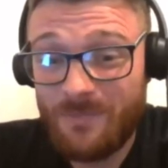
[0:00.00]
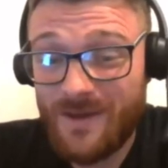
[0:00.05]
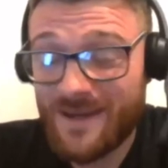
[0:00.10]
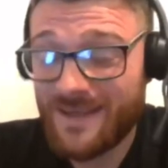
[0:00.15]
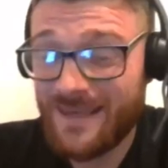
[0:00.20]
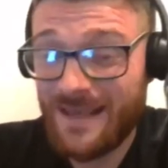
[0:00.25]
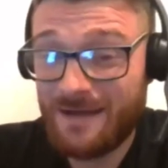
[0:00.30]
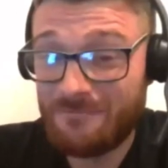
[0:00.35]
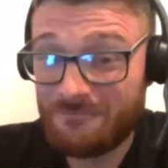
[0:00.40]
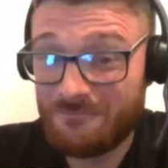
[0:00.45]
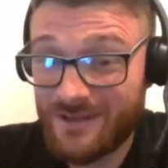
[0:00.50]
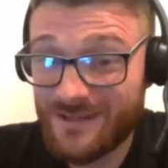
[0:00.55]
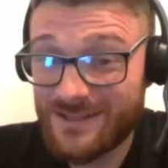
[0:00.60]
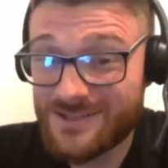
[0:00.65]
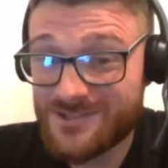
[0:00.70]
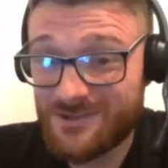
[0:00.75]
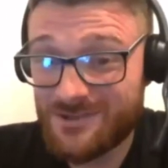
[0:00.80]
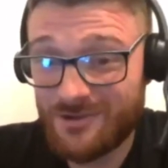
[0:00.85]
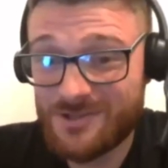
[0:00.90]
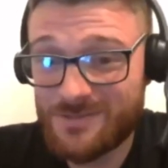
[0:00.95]
Becky, I'm really
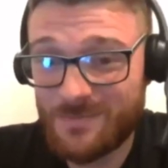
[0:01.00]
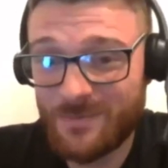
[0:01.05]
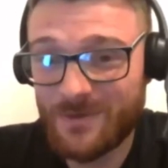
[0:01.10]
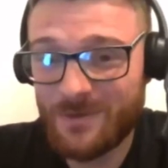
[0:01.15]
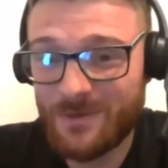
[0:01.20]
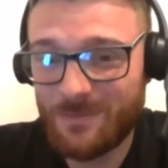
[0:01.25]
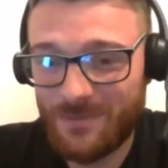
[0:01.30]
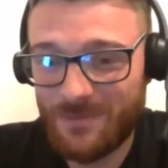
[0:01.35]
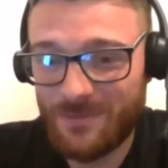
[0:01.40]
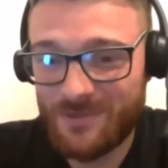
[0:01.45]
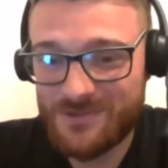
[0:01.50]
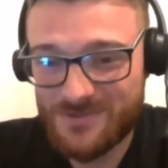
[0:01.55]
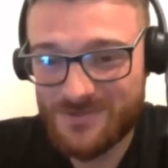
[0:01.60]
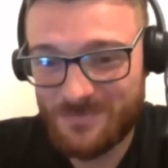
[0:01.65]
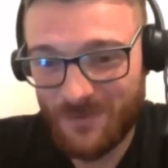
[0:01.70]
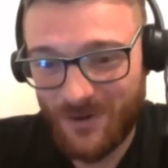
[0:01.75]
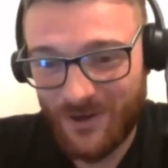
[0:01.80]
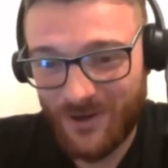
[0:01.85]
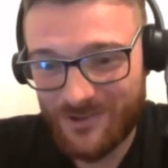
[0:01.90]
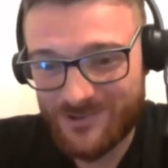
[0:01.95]
sorry to put you on the
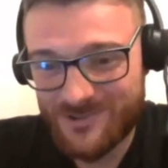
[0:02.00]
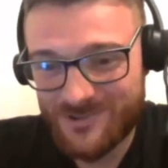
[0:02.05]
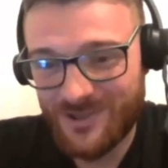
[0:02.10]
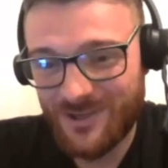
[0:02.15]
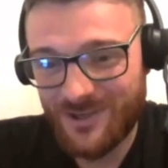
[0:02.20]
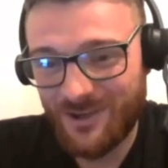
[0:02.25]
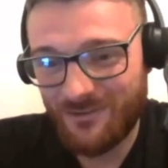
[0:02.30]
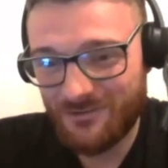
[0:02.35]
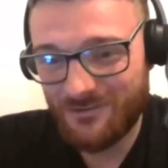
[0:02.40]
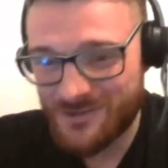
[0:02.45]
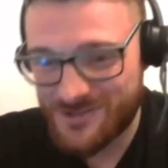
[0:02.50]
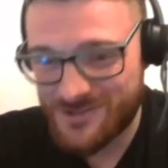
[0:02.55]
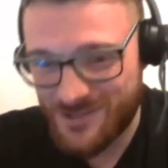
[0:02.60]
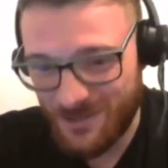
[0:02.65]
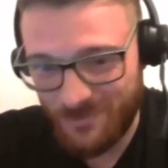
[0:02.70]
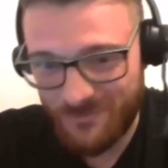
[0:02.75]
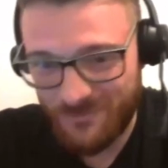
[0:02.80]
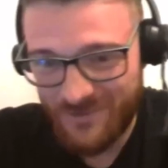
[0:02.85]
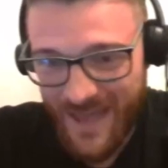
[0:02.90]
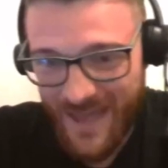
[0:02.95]
spot. Off the
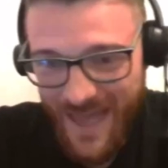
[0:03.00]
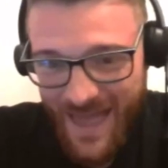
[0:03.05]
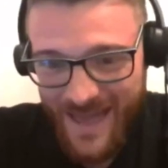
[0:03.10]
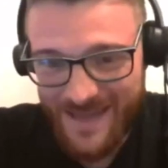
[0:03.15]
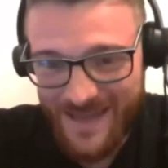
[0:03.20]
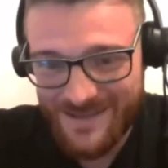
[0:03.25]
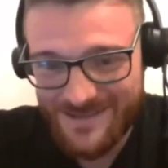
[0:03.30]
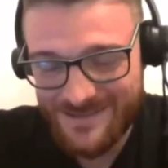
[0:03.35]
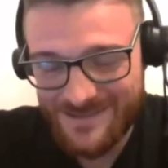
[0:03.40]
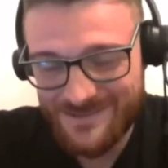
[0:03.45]
top of your head,